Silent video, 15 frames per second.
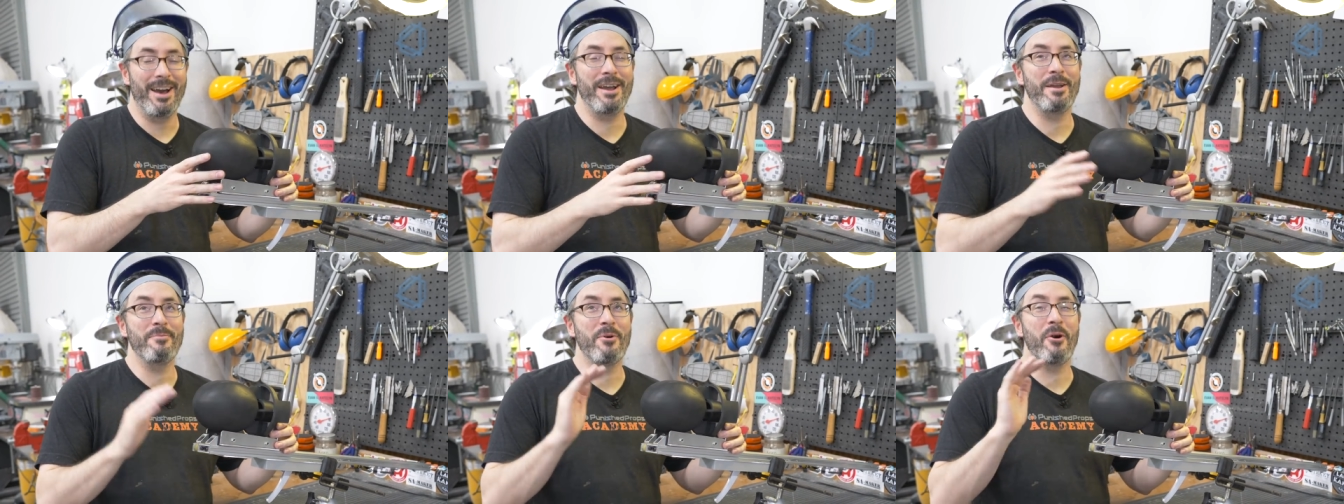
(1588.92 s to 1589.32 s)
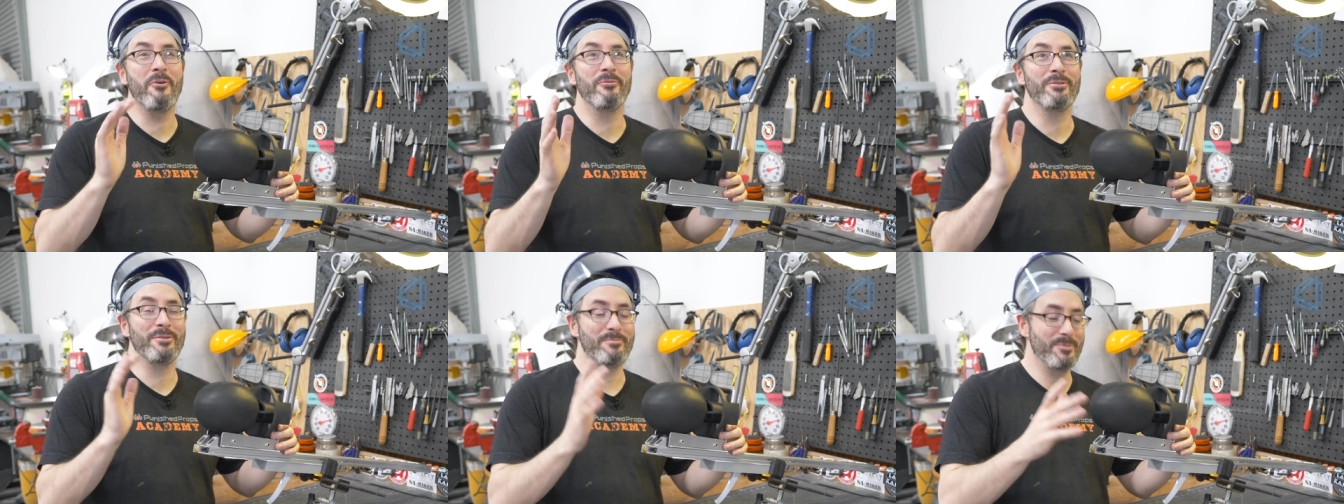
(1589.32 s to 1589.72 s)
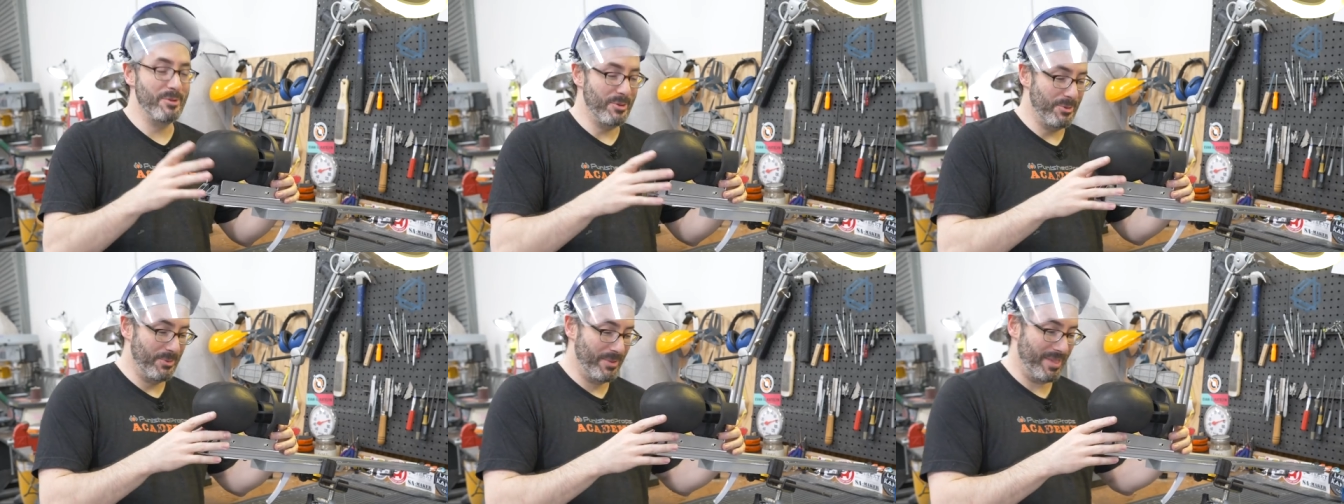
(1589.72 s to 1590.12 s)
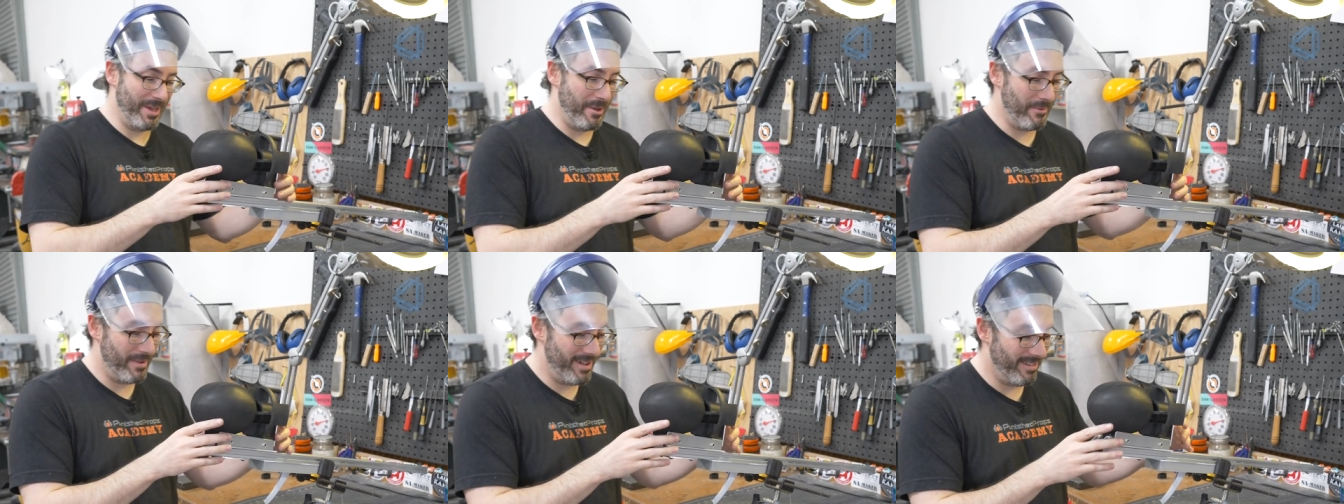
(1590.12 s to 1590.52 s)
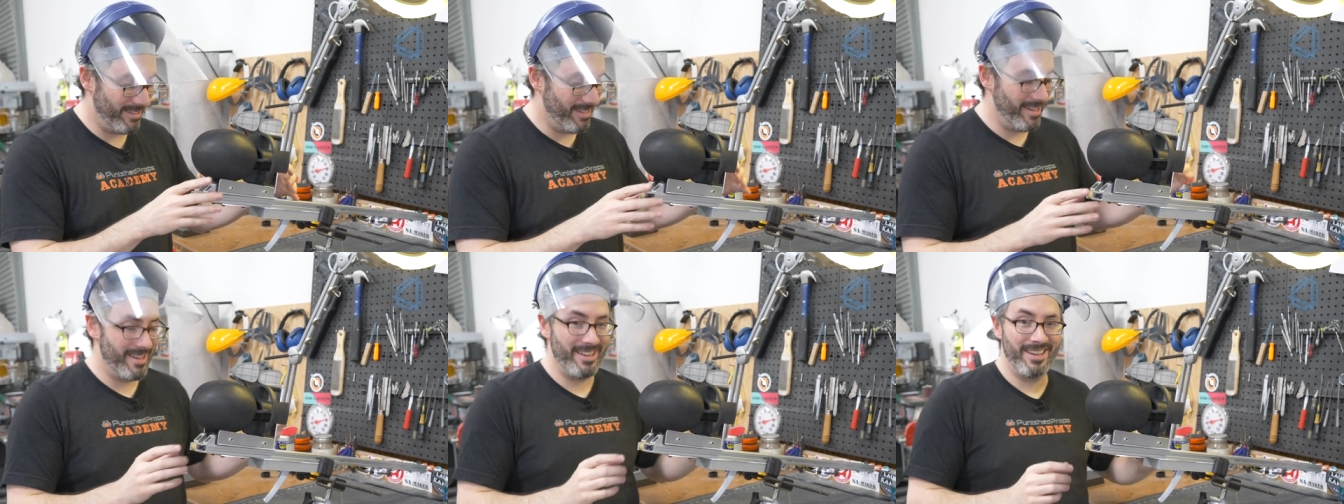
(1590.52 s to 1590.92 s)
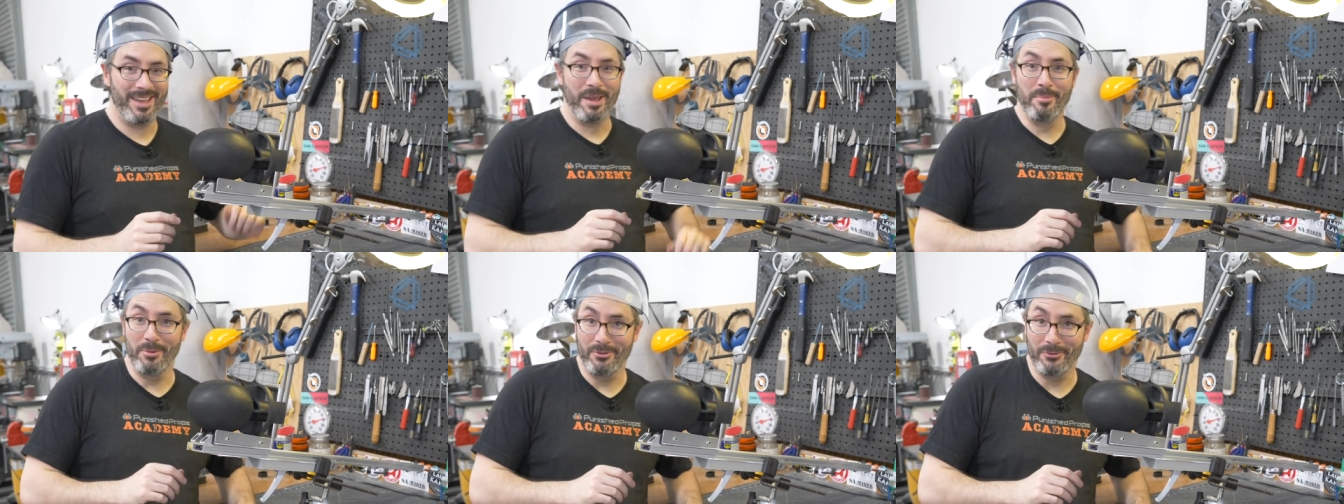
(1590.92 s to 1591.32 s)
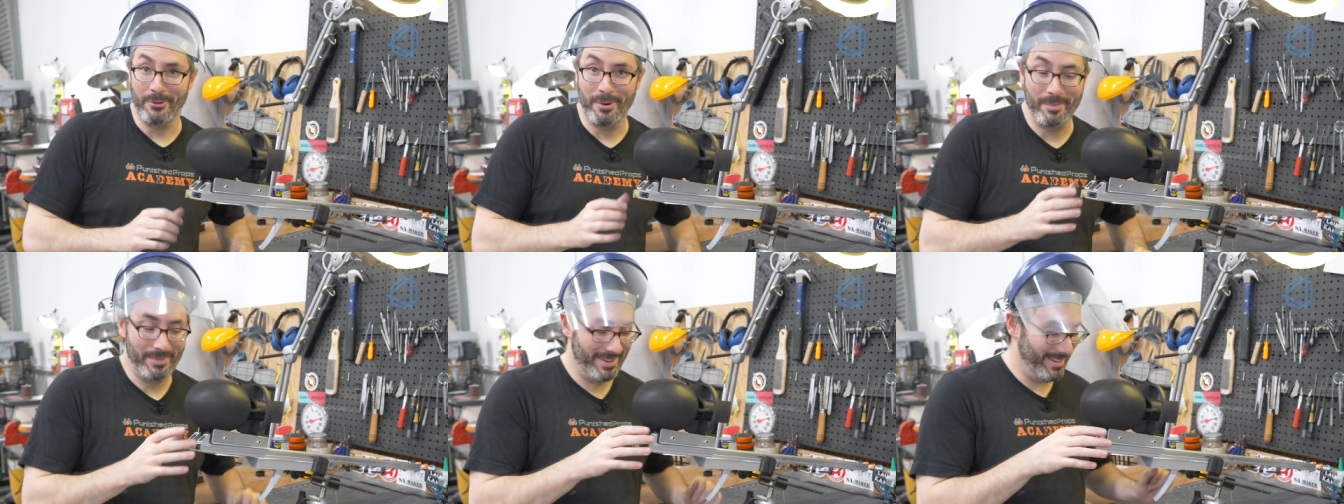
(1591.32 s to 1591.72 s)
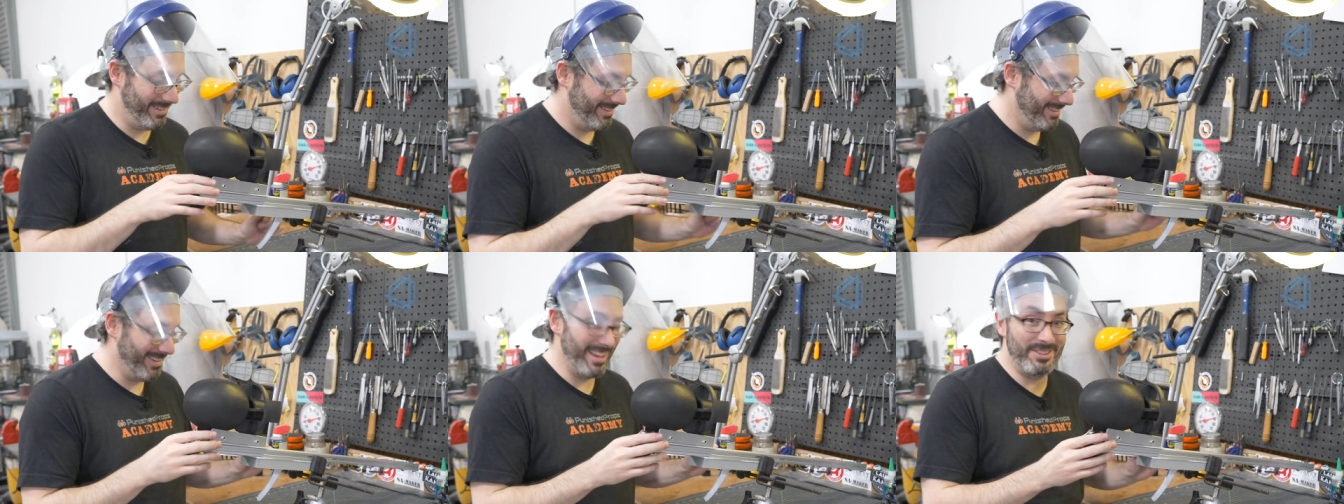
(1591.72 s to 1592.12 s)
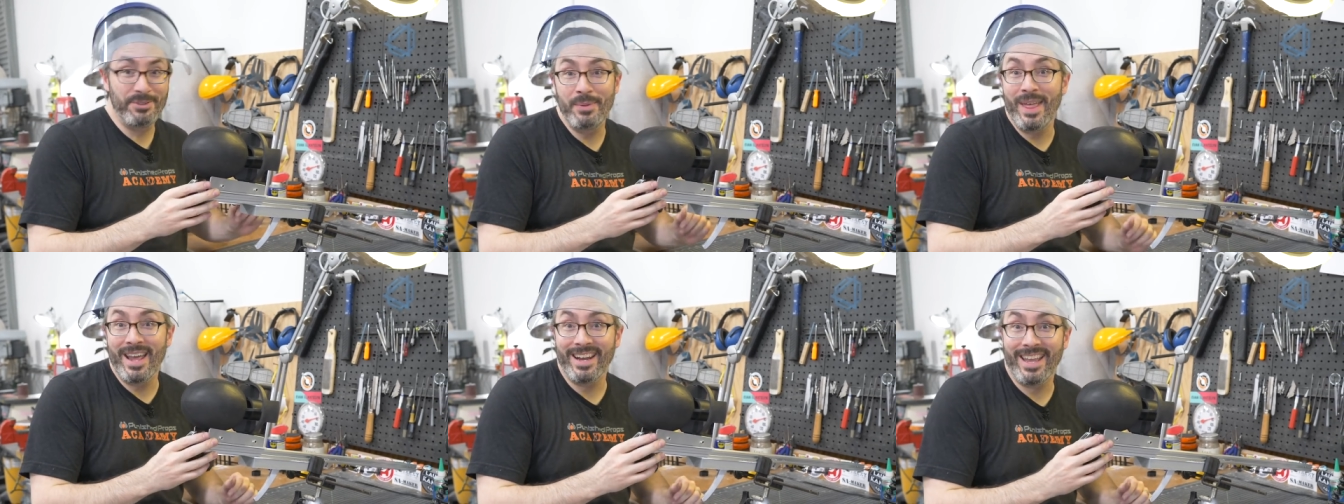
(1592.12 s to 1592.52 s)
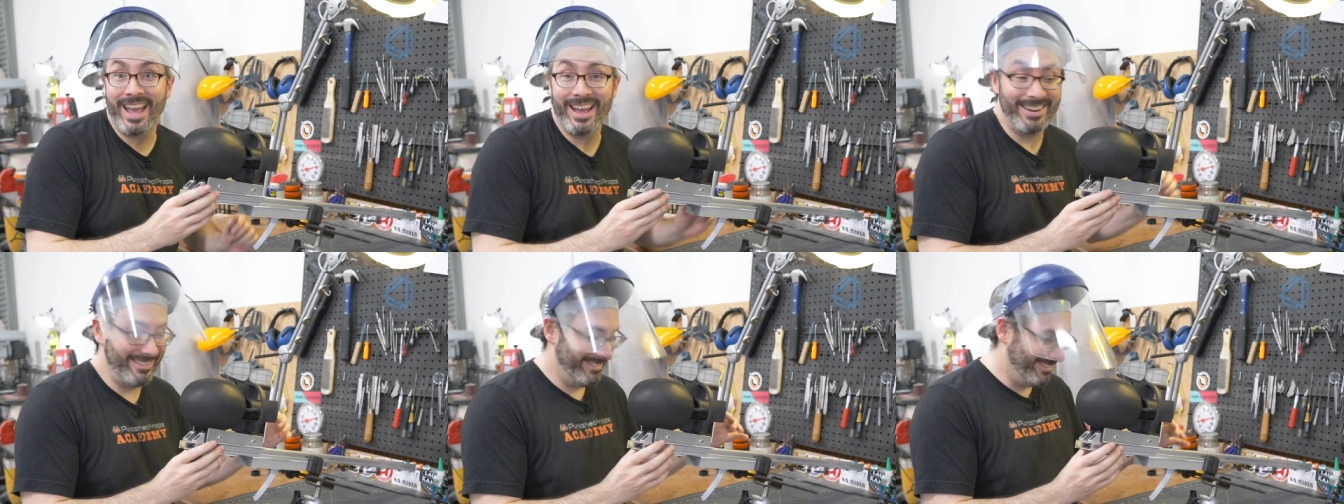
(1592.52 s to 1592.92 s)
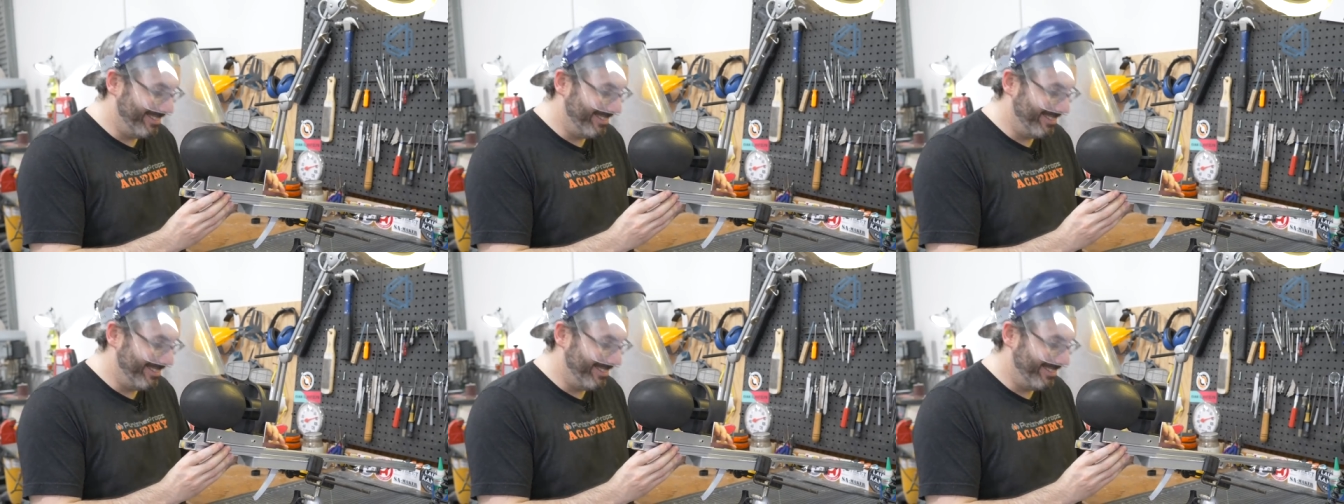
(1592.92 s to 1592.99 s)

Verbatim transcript: I am over the moon with how well it performed. Let's do that again.